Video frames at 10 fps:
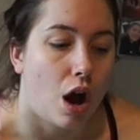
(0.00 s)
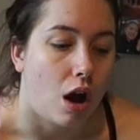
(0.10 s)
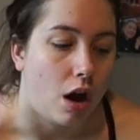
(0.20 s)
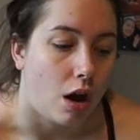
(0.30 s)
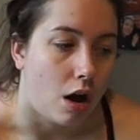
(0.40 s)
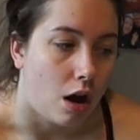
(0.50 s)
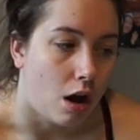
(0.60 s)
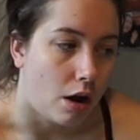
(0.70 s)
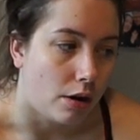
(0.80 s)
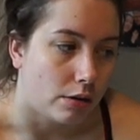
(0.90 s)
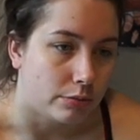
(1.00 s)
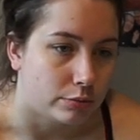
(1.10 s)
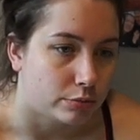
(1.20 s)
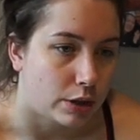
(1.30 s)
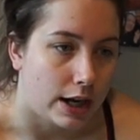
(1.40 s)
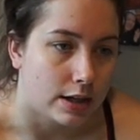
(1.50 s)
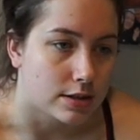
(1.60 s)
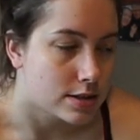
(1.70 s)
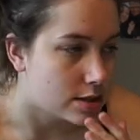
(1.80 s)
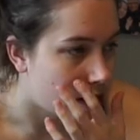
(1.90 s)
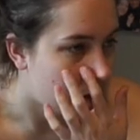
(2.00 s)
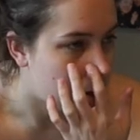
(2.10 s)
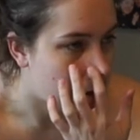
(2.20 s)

what else,